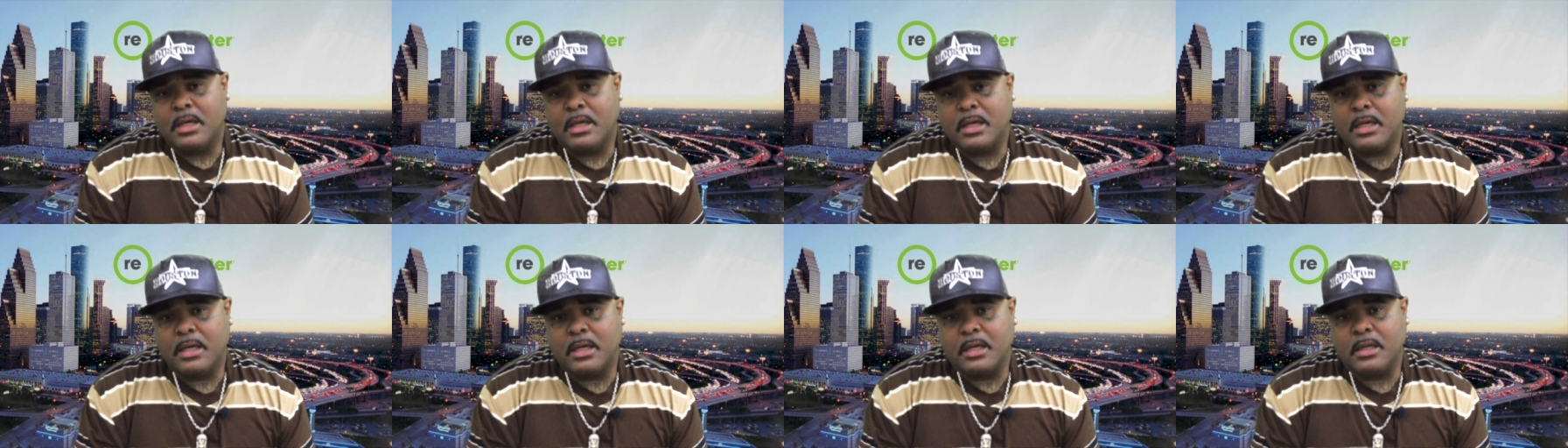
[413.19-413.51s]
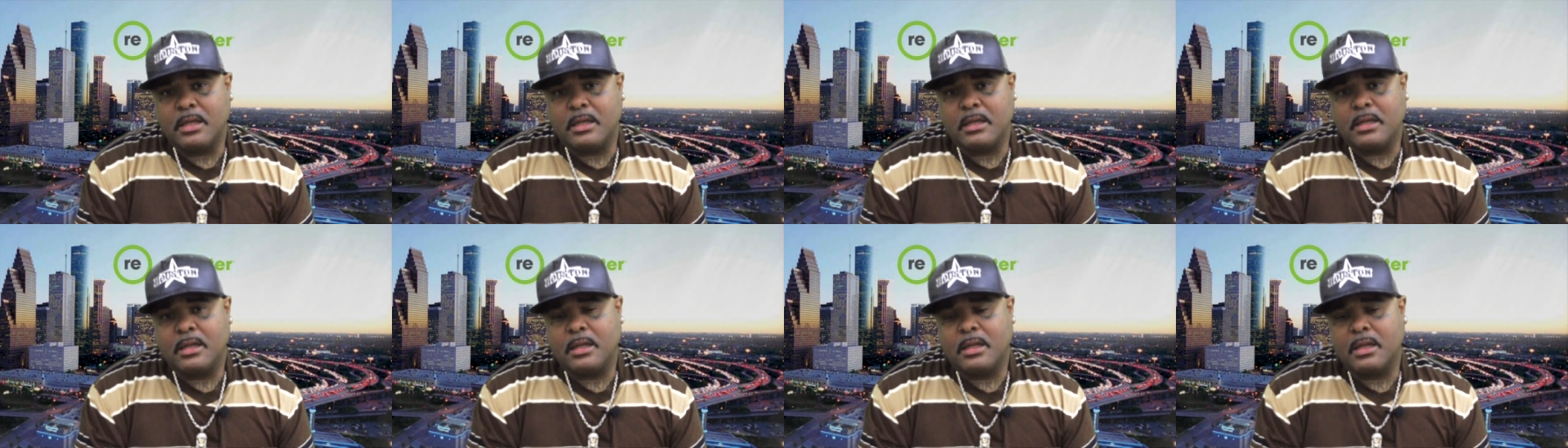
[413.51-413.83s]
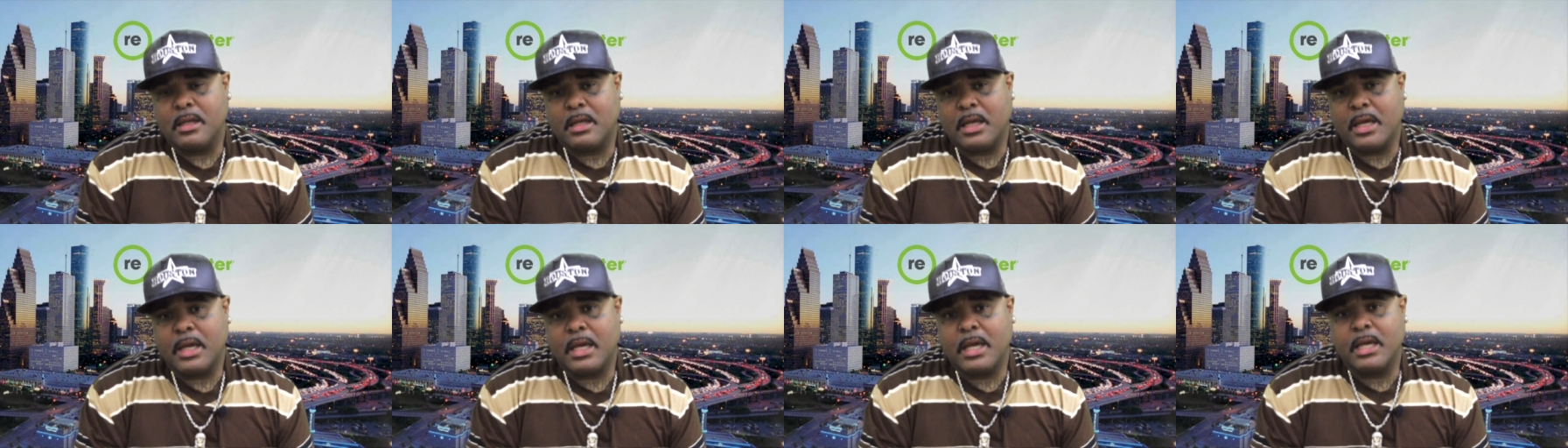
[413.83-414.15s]
and
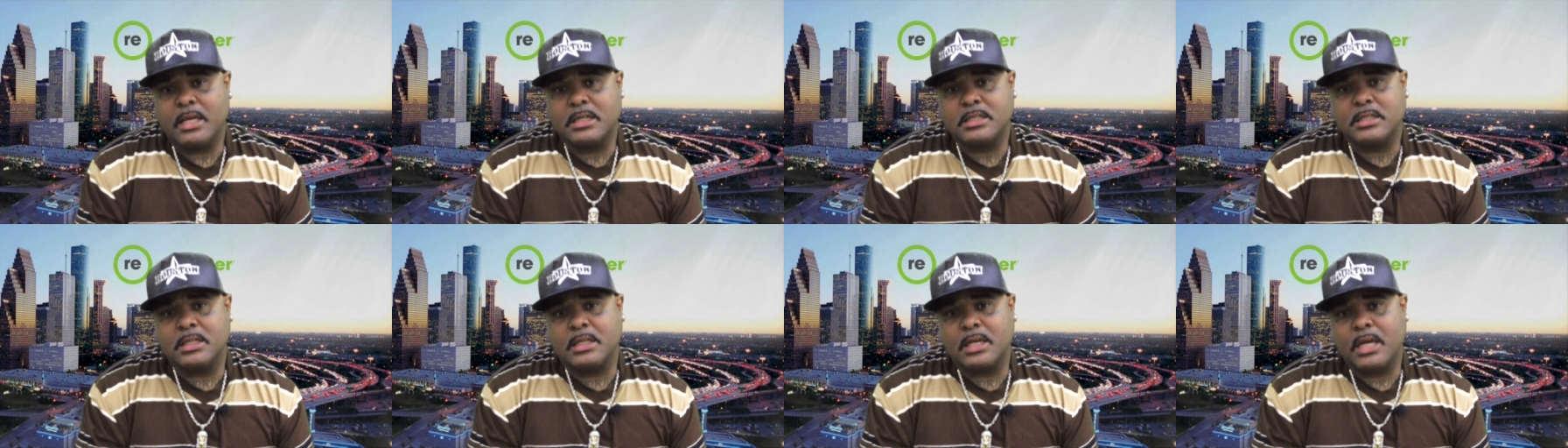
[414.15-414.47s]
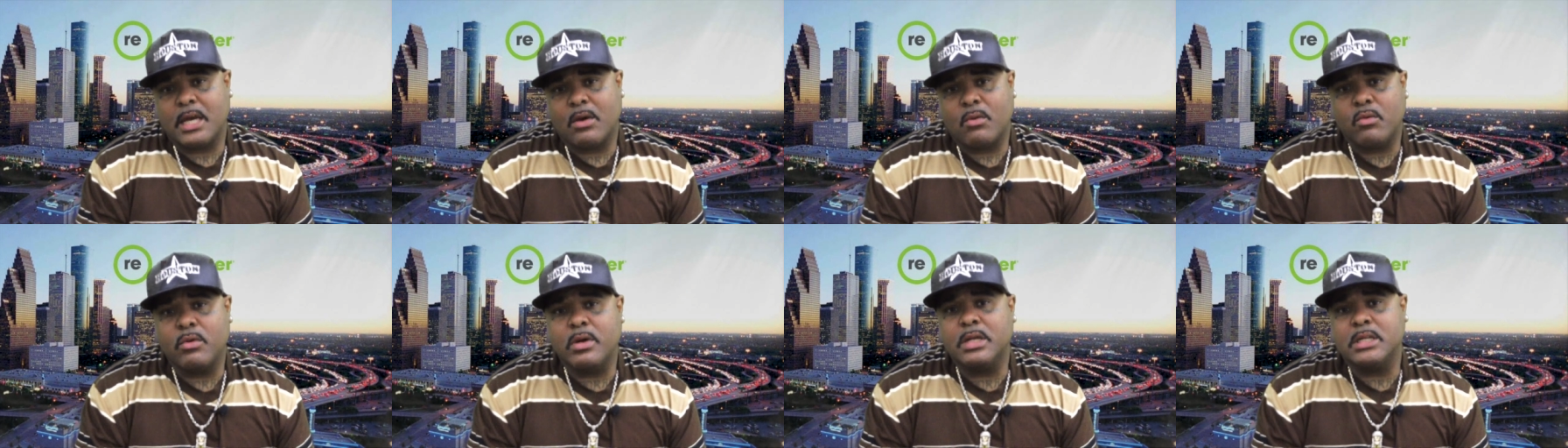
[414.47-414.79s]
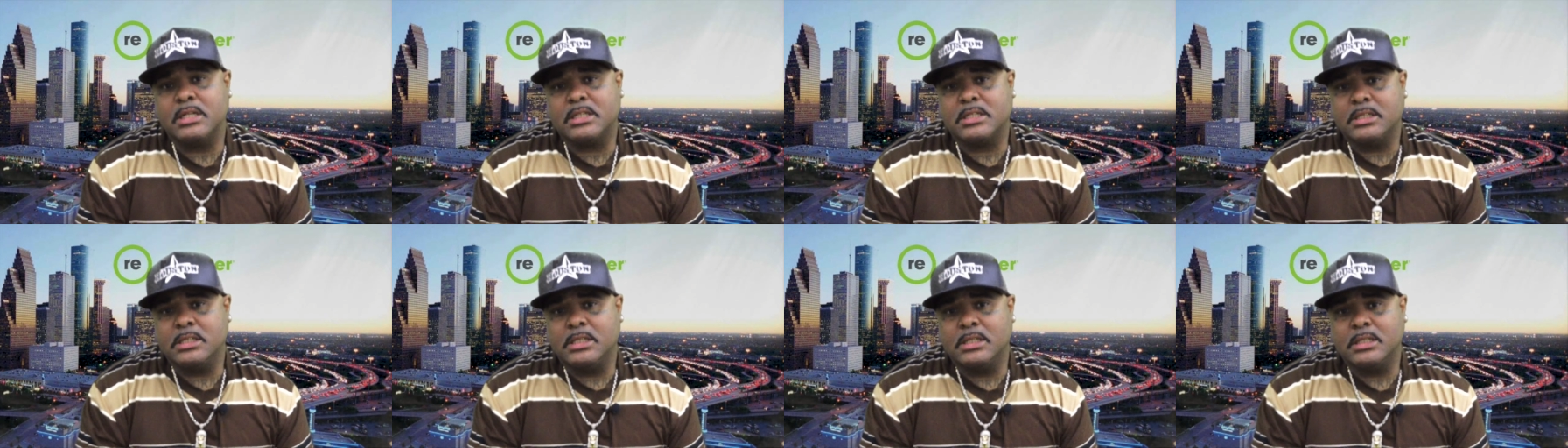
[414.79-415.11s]
I asked the guy, "What
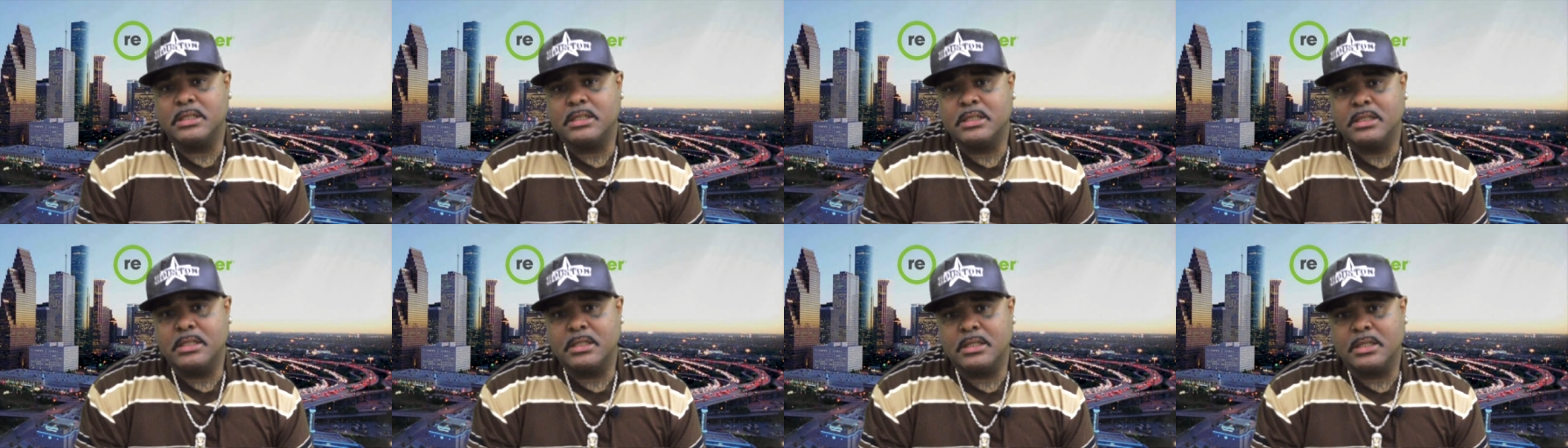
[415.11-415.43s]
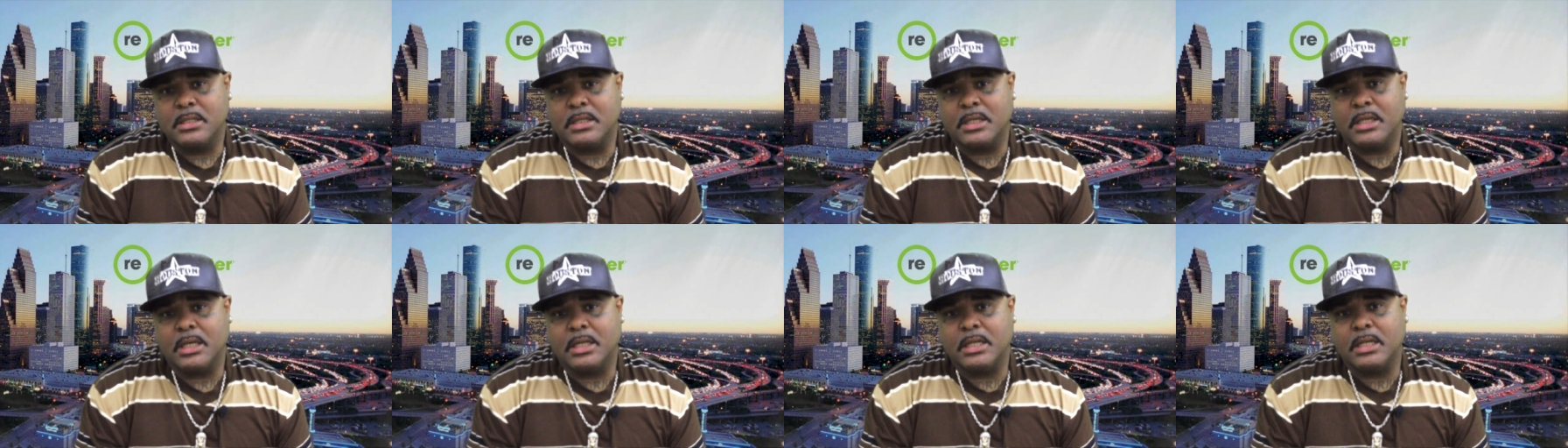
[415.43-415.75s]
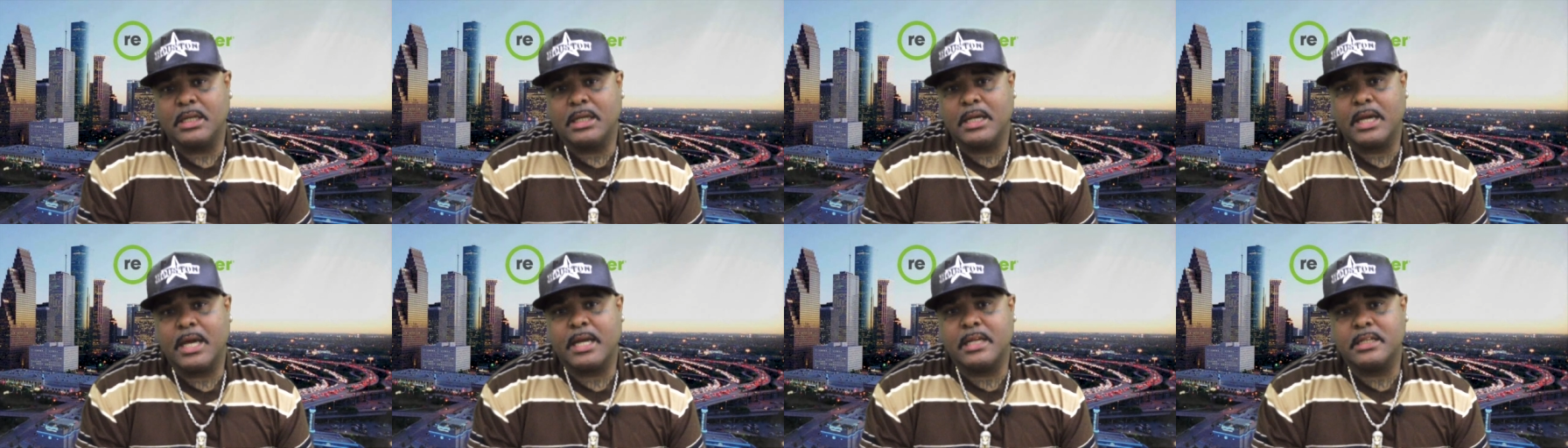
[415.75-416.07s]
is this?" And
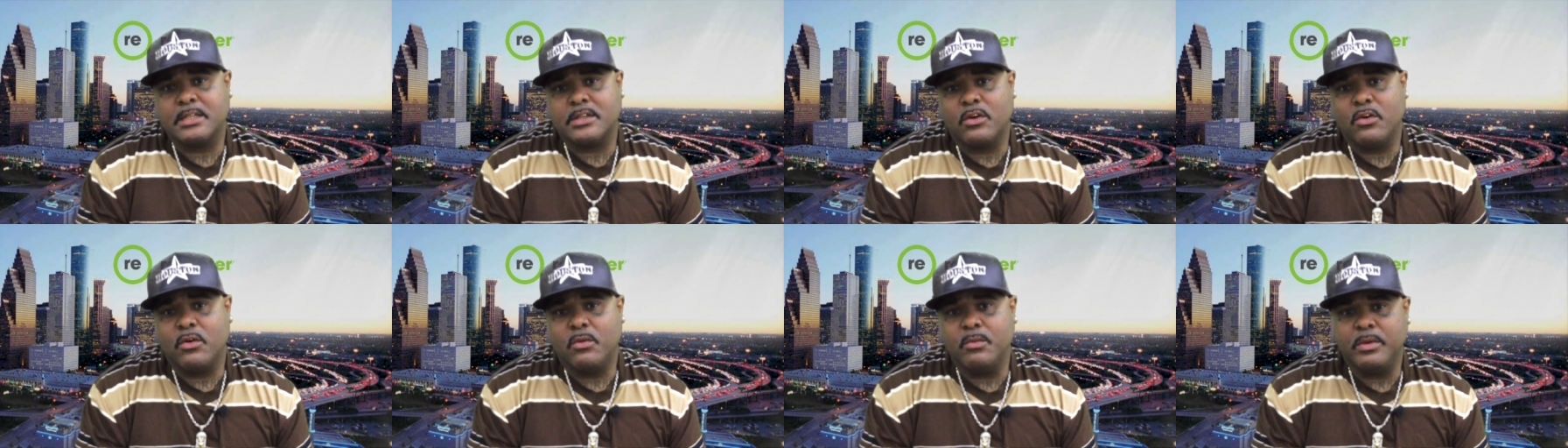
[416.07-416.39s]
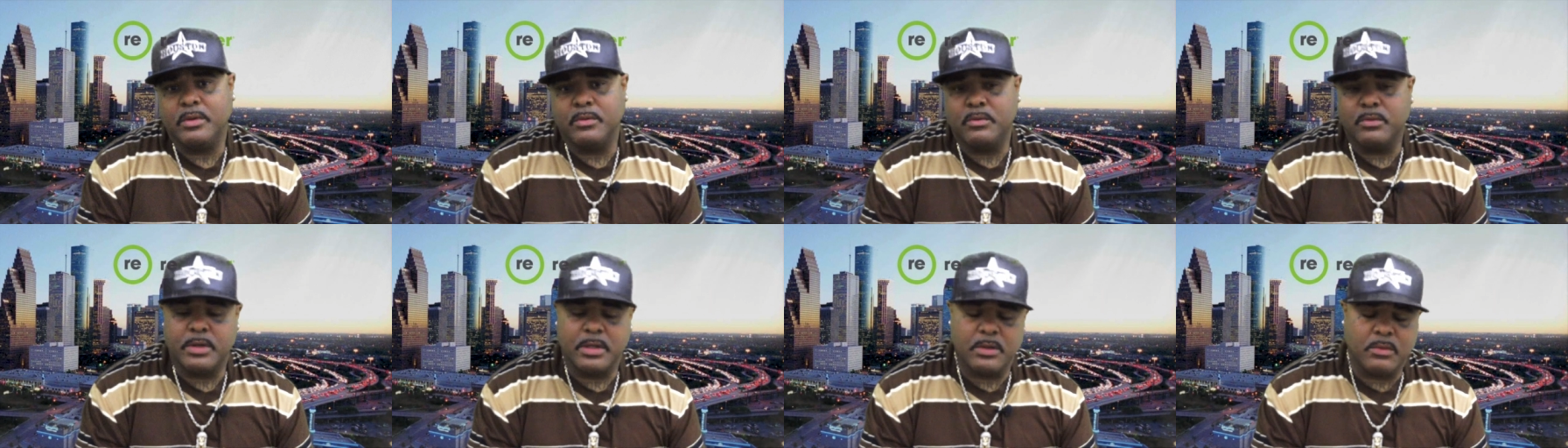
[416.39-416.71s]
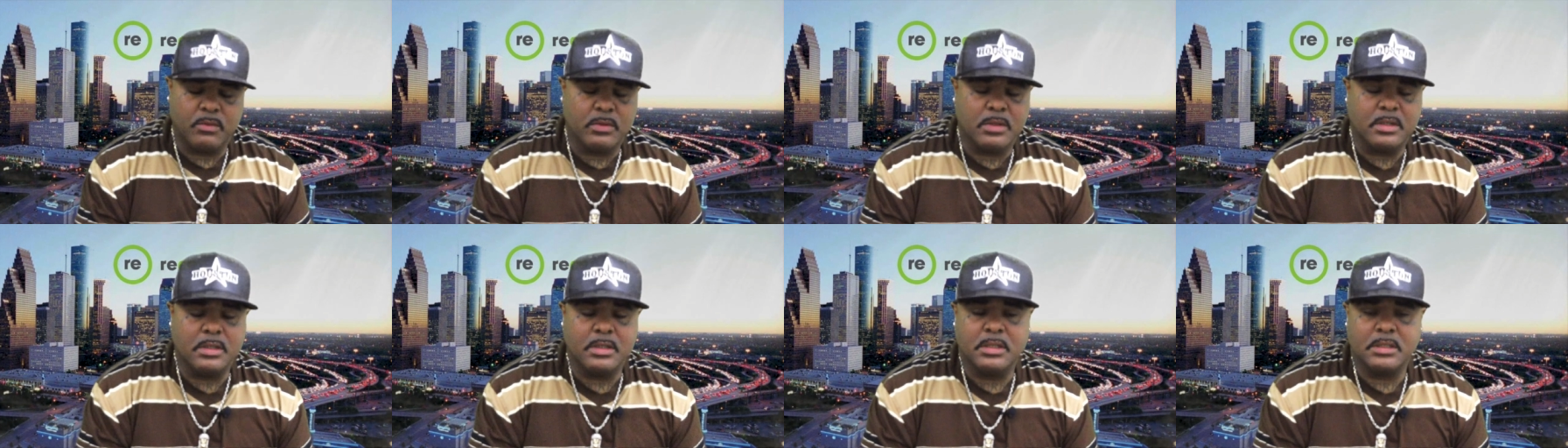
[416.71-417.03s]
the guy told me what it
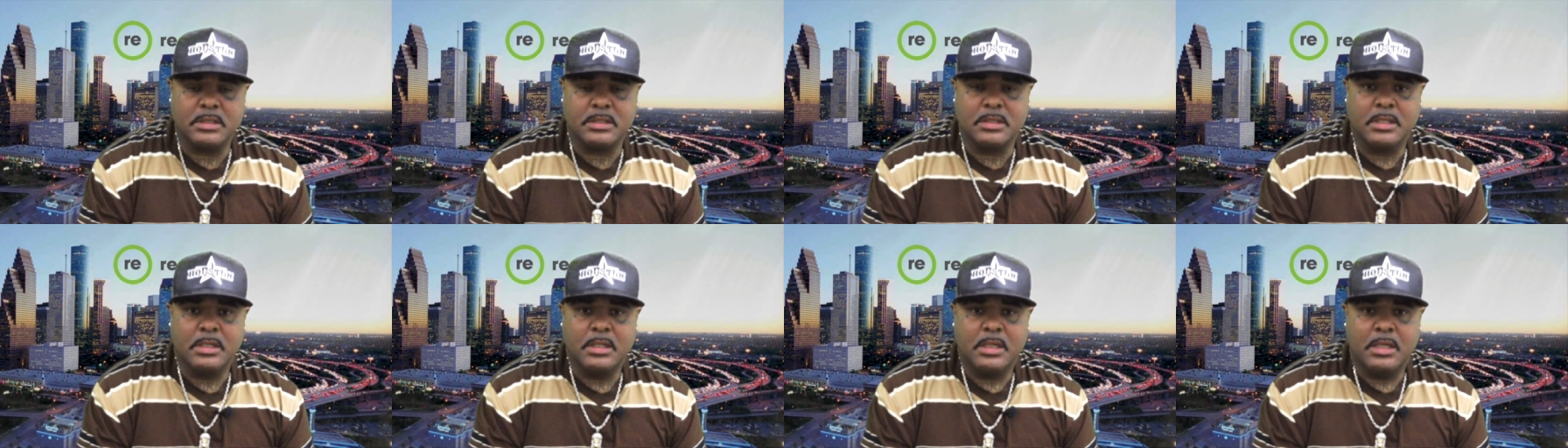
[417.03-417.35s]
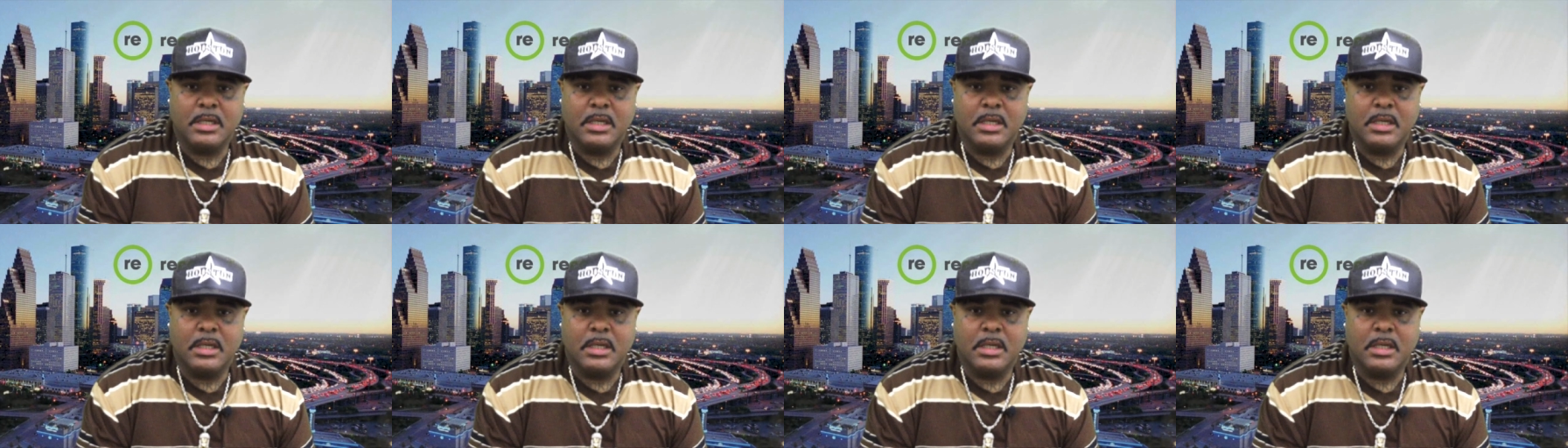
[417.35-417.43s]
was.